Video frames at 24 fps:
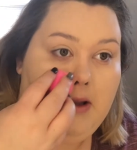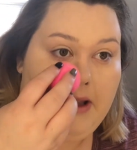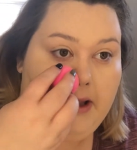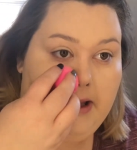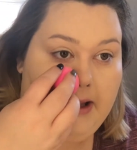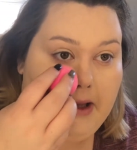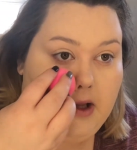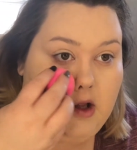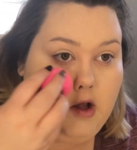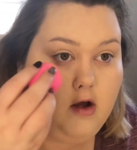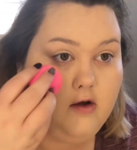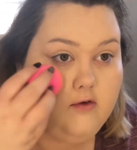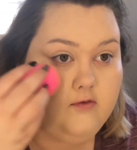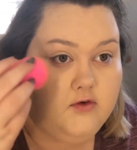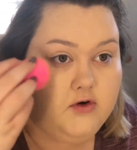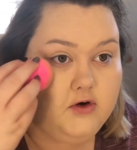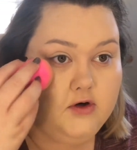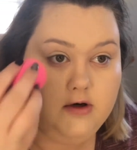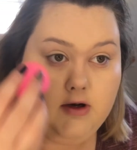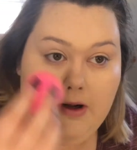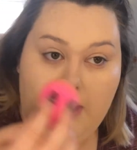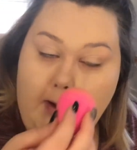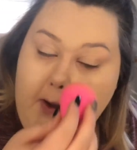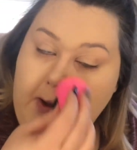It
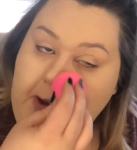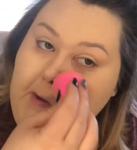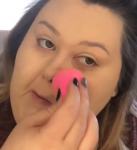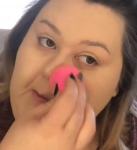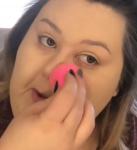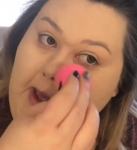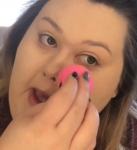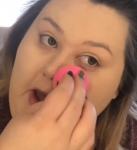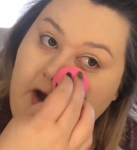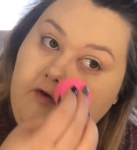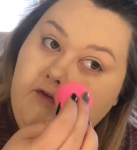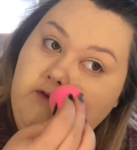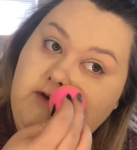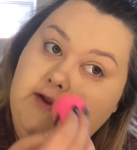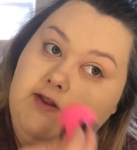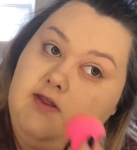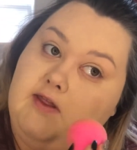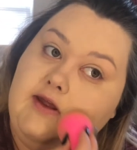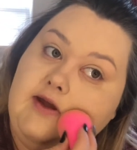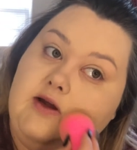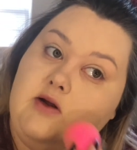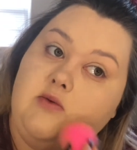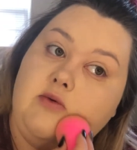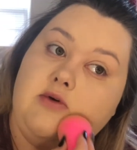covered up
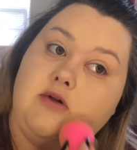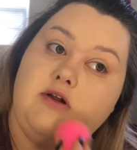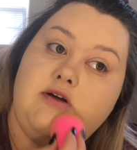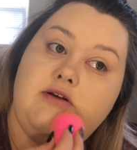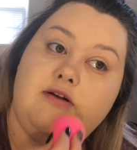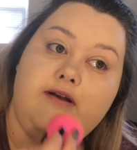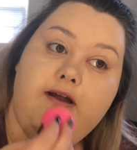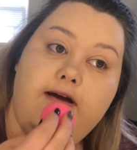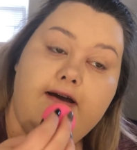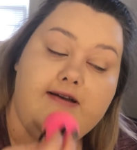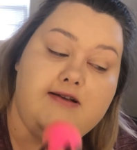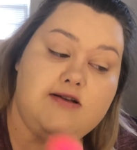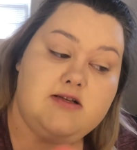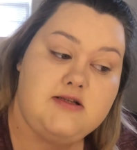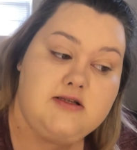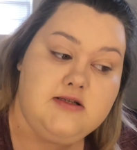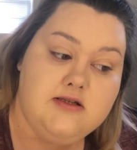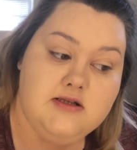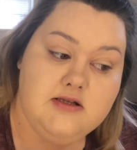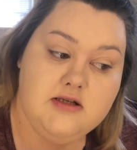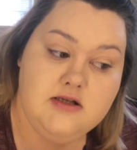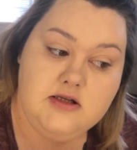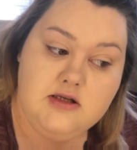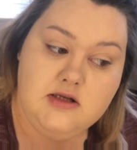everything really
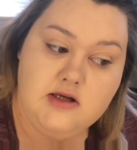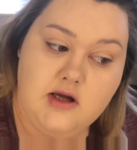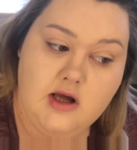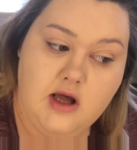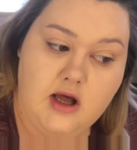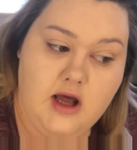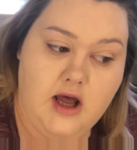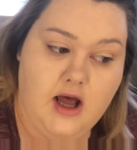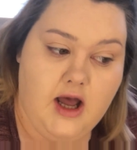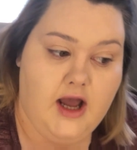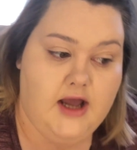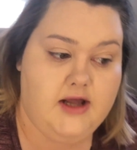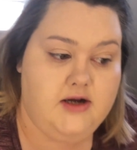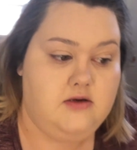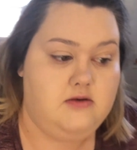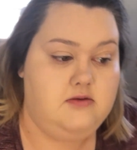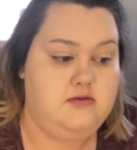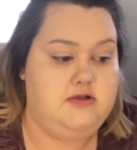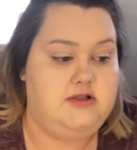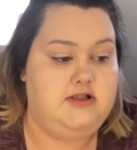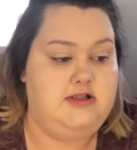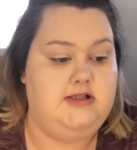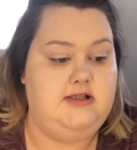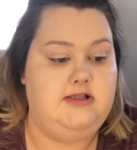nicely. I
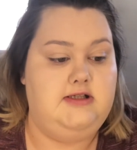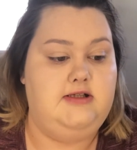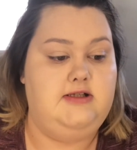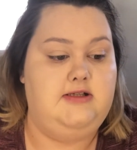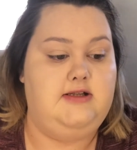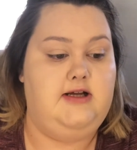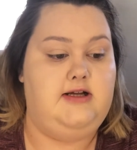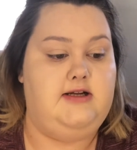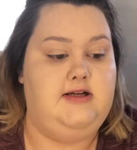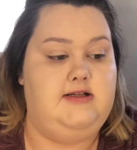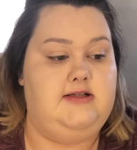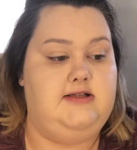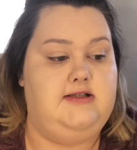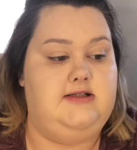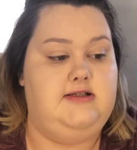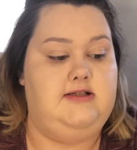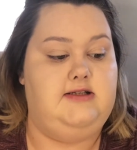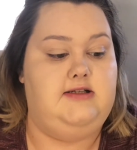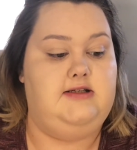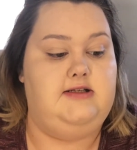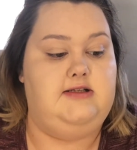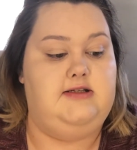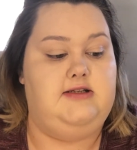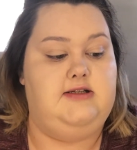don't see that it's
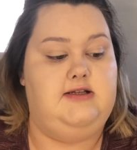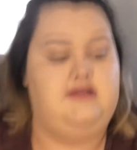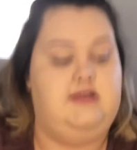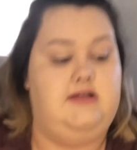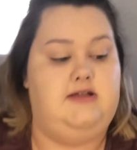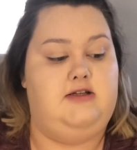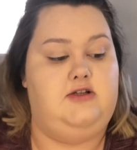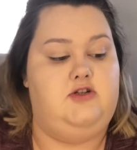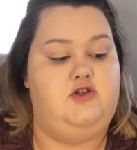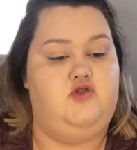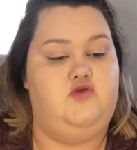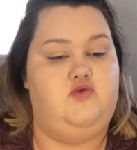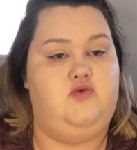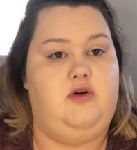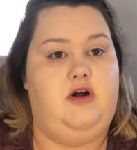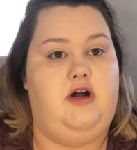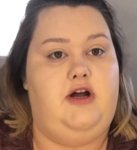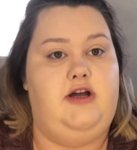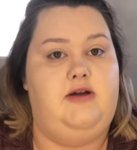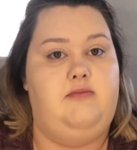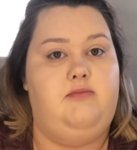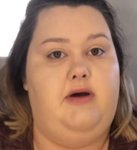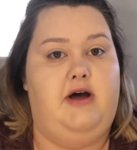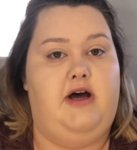sticking to any
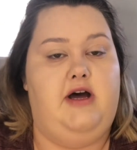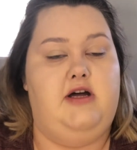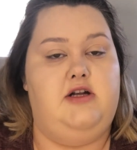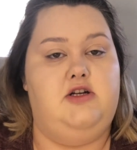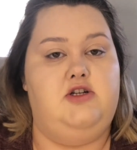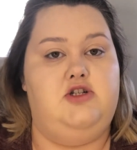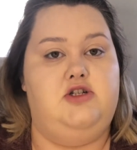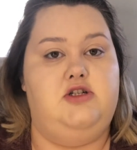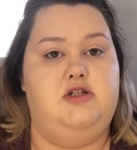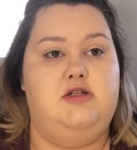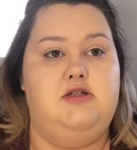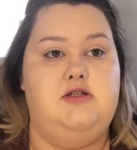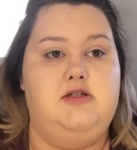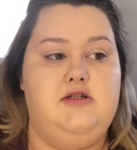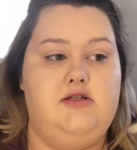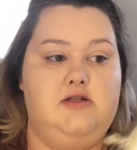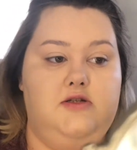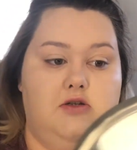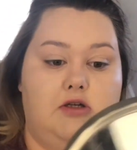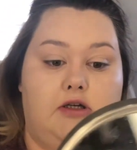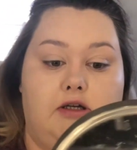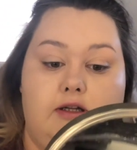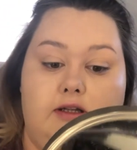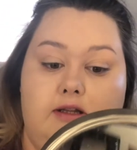dry patches
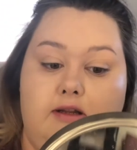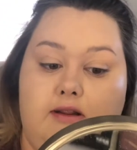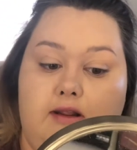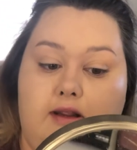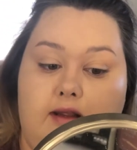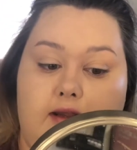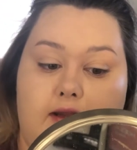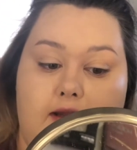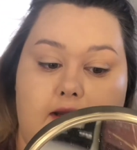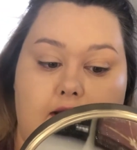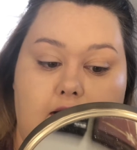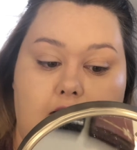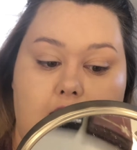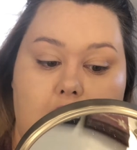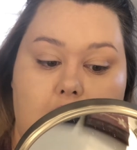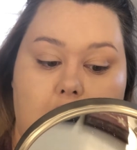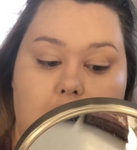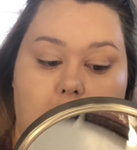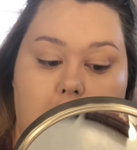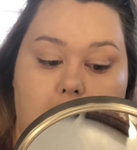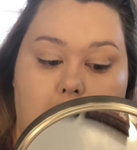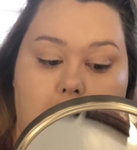or anything.